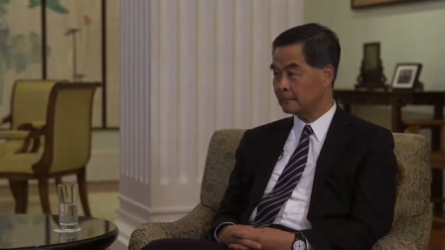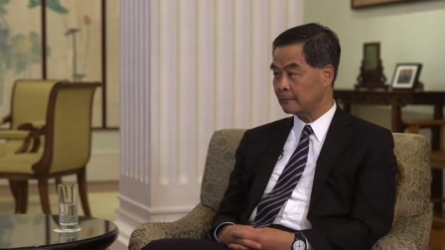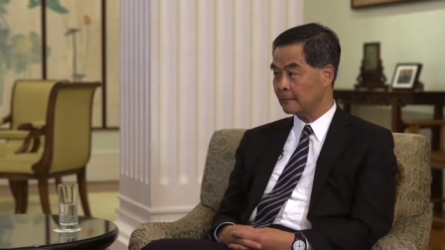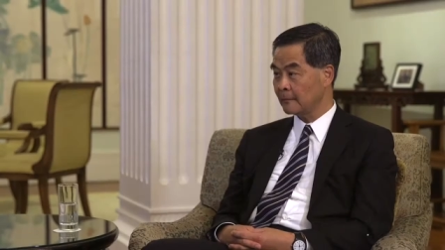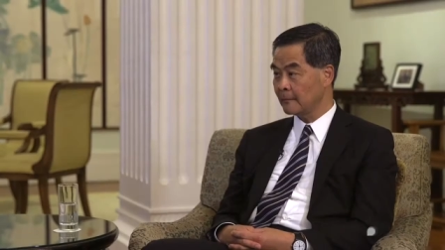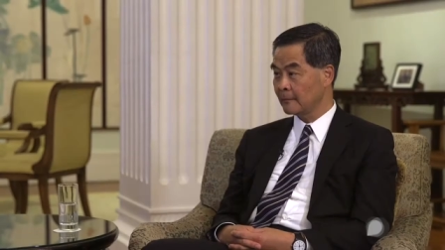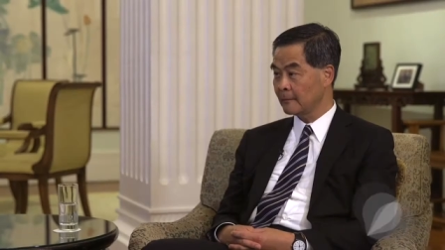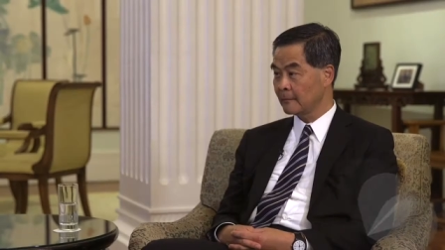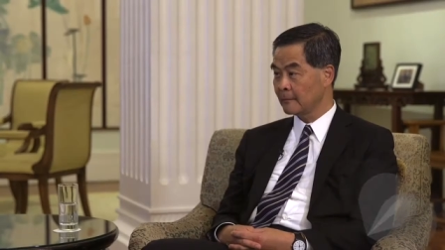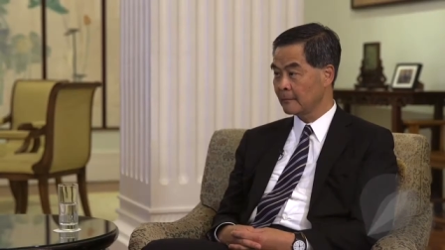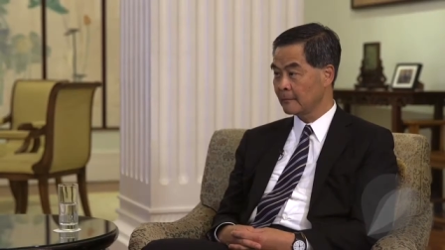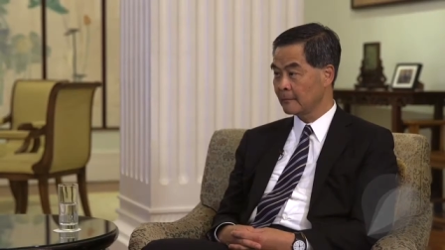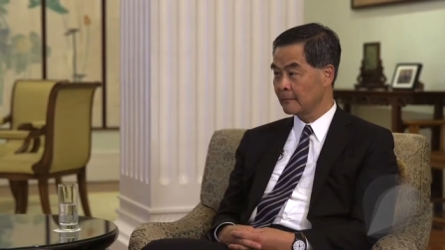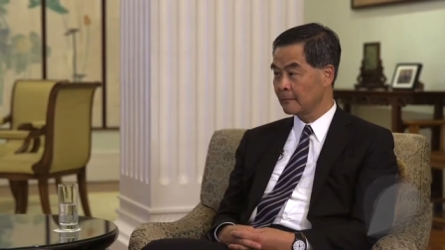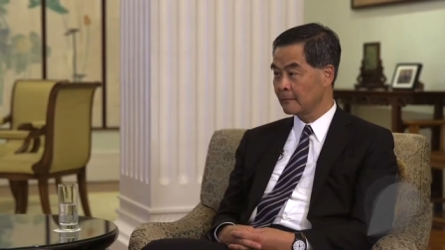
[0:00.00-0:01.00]
likely
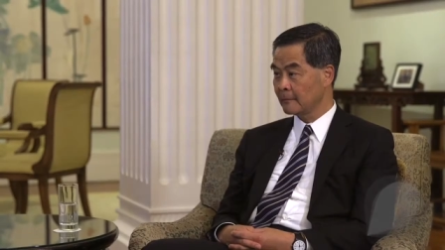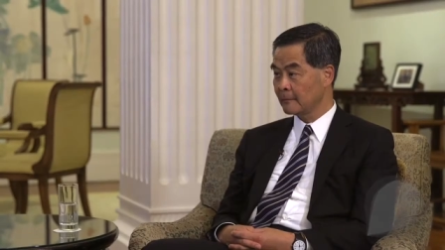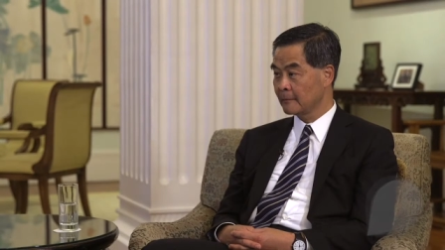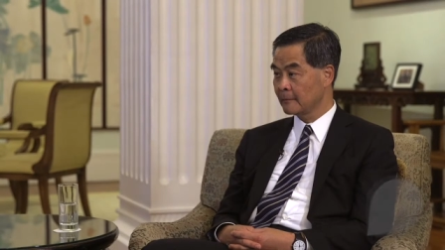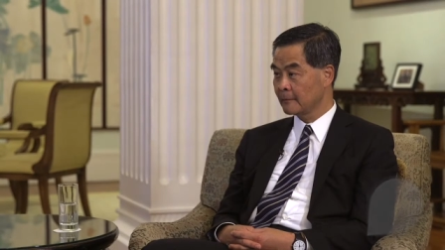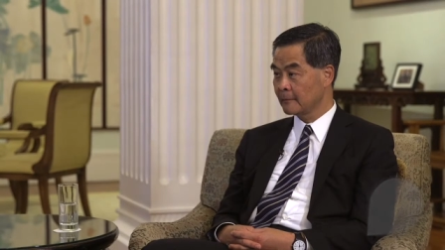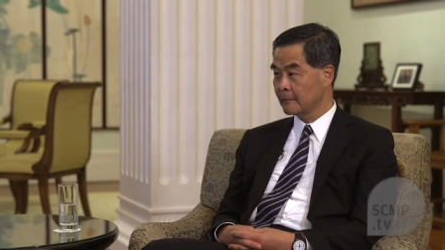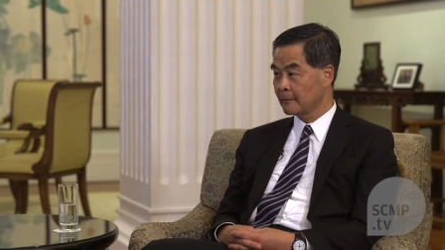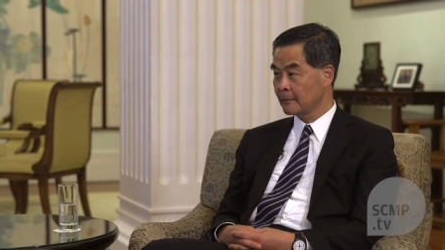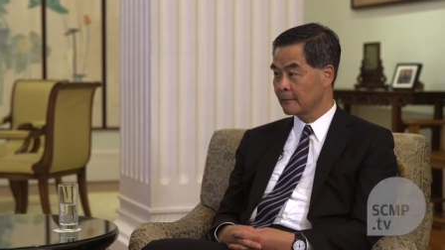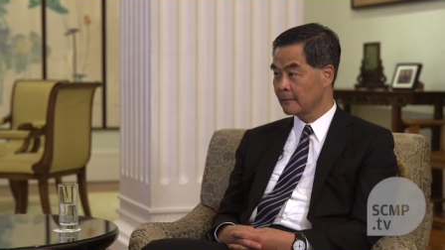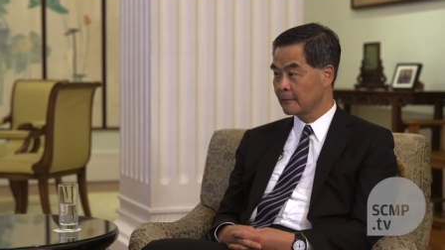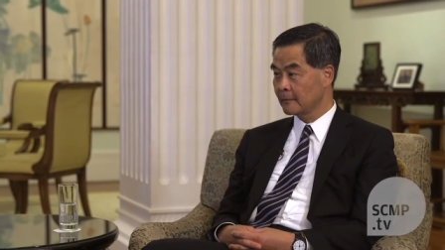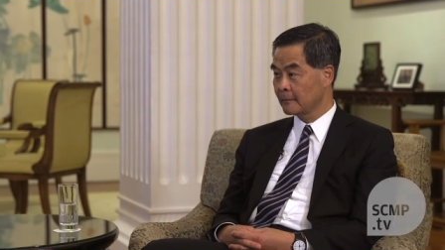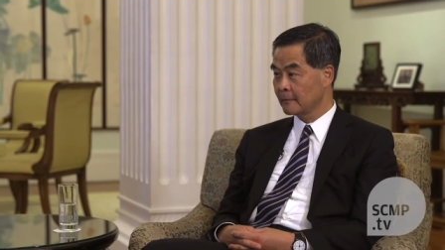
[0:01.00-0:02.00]
to consider a
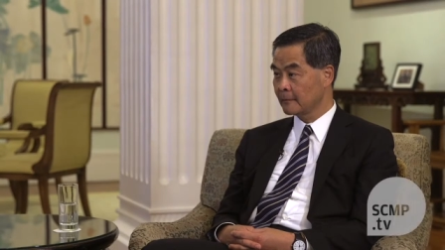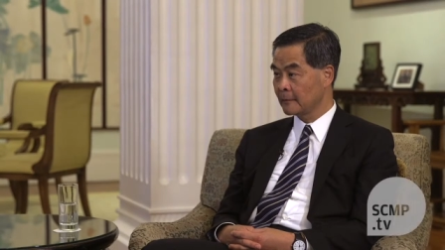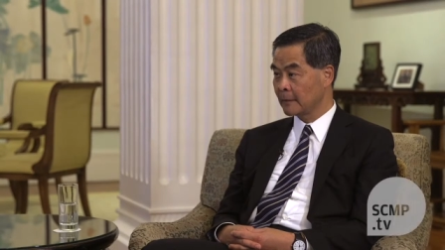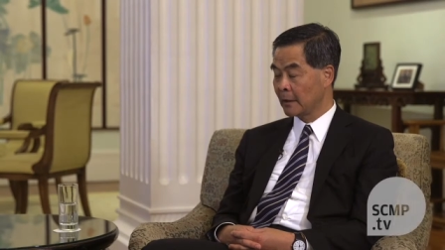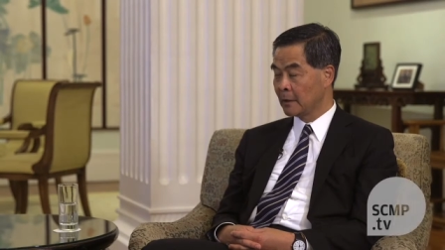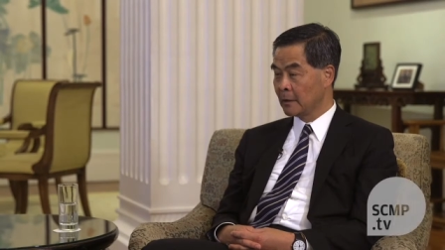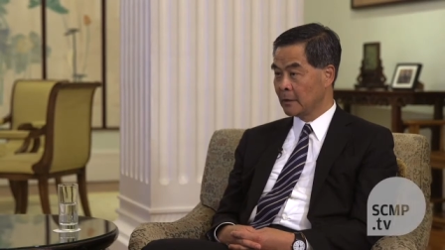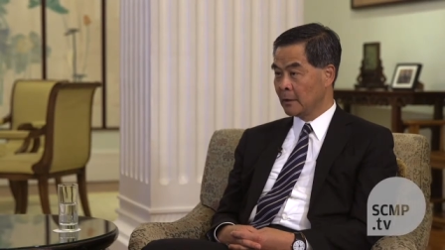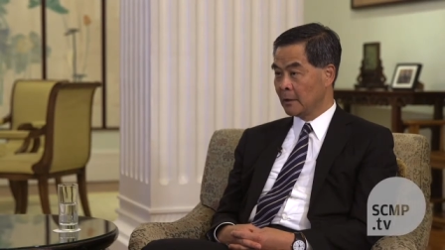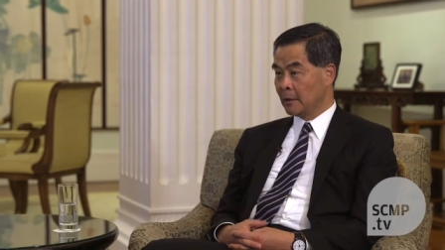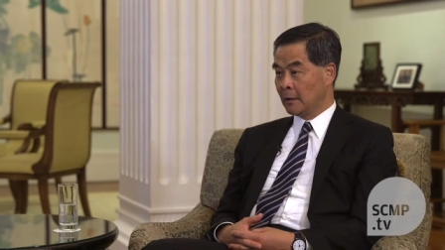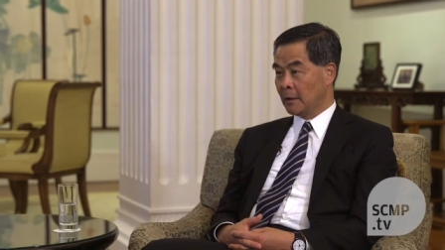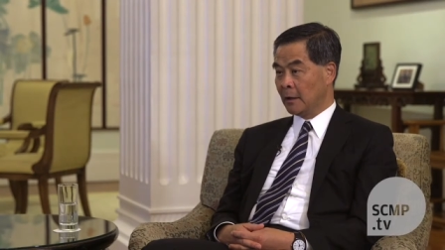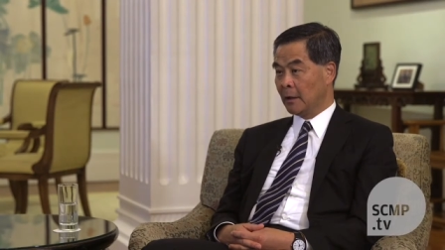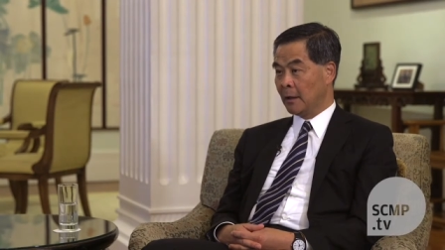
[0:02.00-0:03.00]
second
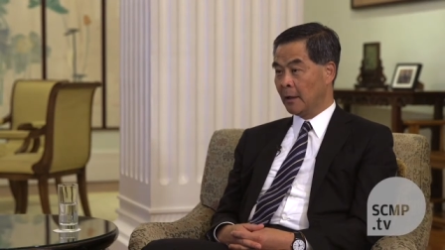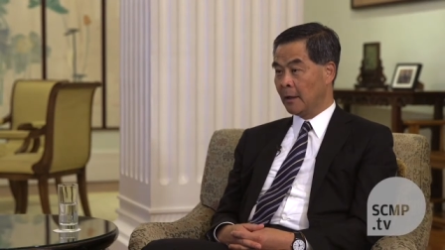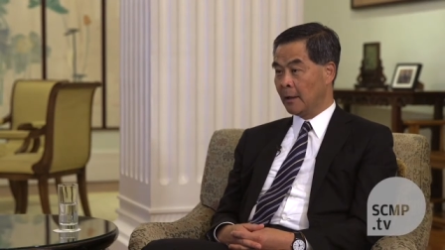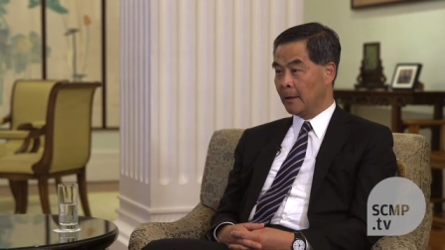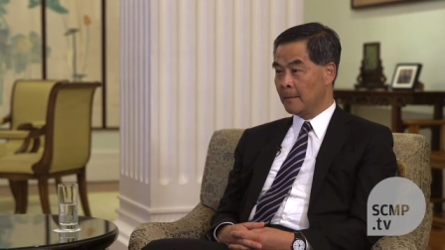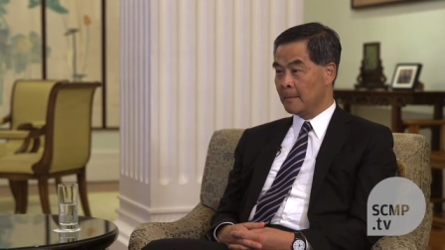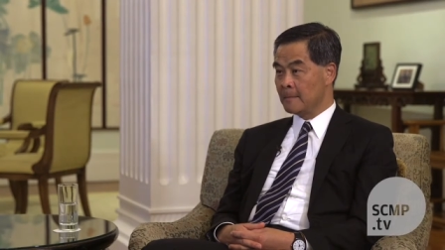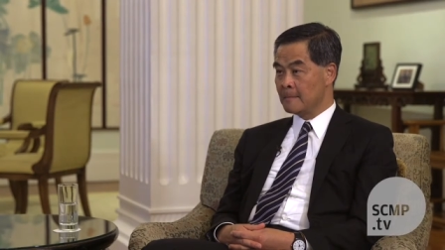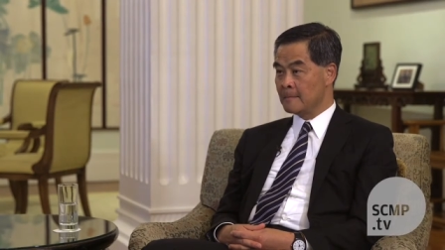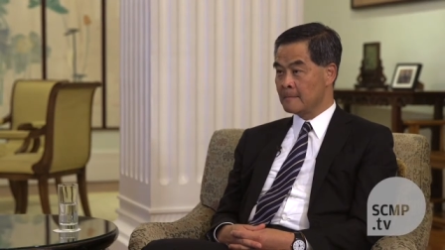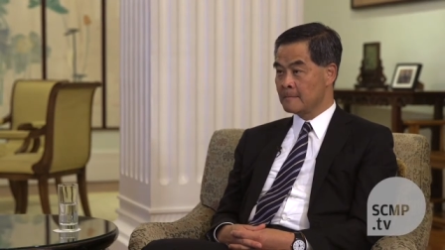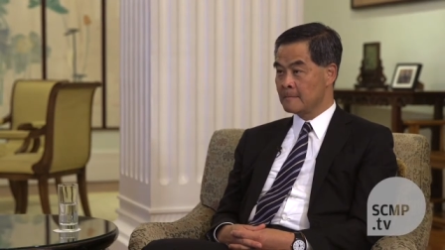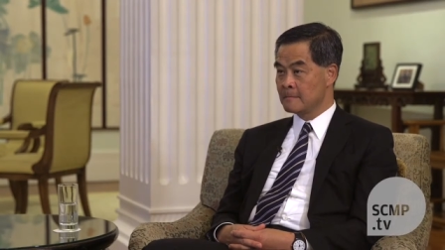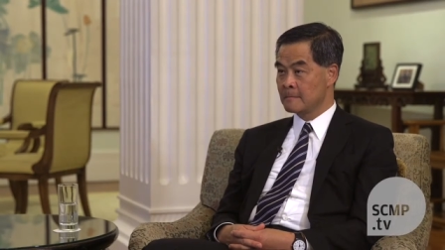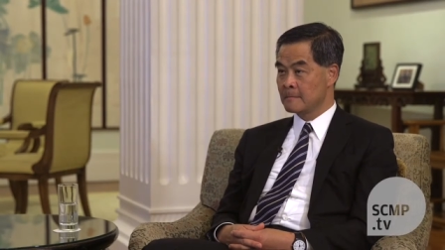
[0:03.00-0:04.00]
term?
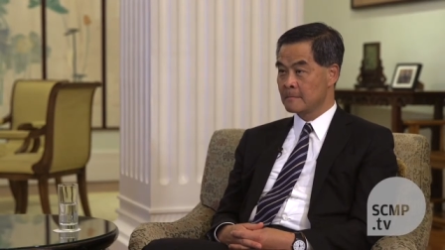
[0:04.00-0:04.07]
Um,